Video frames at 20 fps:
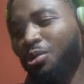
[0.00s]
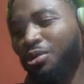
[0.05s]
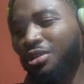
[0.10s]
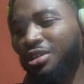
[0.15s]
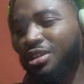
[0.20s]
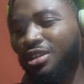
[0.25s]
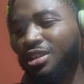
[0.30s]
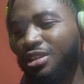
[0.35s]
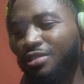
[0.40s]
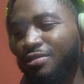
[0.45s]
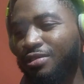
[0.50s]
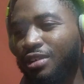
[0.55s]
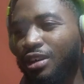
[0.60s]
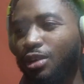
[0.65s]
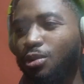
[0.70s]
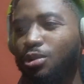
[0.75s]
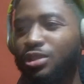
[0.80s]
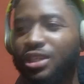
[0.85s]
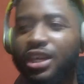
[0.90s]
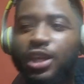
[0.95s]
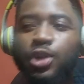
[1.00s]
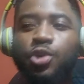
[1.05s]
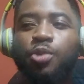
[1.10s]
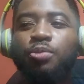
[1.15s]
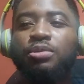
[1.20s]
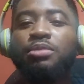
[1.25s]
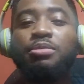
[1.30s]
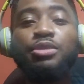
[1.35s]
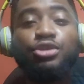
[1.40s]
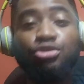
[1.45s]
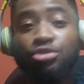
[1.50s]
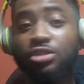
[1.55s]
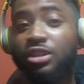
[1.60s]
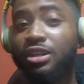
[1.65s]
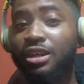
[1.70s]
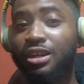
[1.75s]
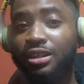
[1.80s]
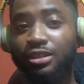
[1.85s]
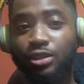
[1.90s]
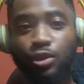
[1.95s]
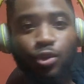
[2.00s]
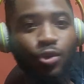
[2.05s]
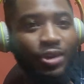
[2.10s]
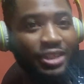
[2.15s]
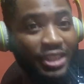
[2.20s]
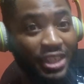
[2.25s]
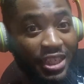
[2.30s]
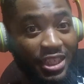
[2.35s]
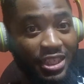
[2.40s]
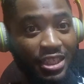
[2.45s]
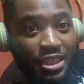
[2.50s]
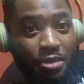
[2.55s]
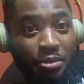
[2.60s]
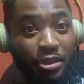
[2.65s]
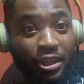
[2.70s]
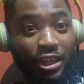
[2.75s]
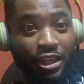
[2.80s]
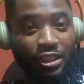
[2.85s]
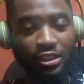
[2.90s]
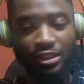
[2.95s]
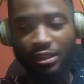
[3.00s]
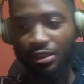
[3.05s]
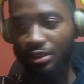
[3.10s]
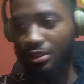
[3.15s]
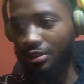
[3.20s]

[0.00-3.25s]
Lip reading: What did he give her? Was that a complimentary card or an ATM card?